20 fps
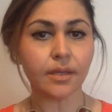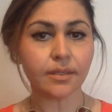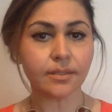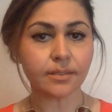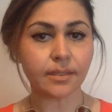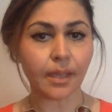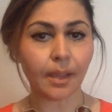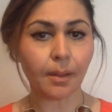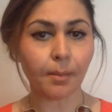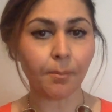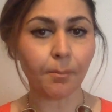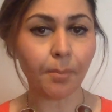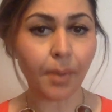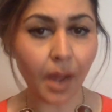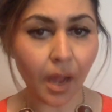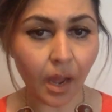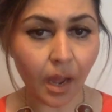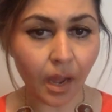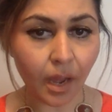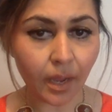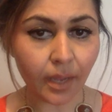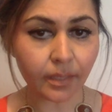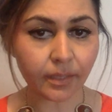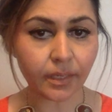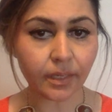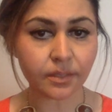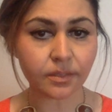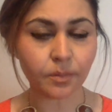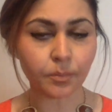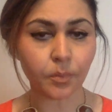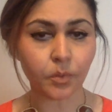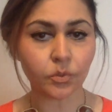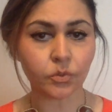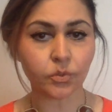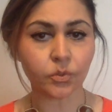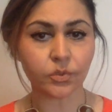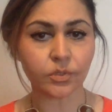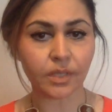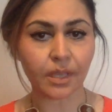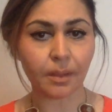Say ba, and they're supposed to
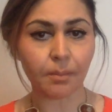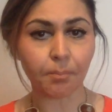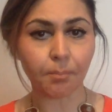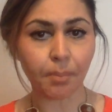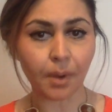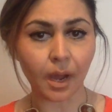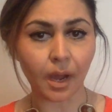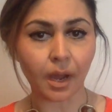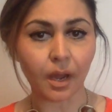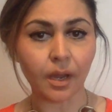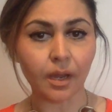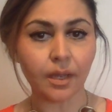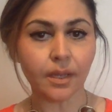say ba.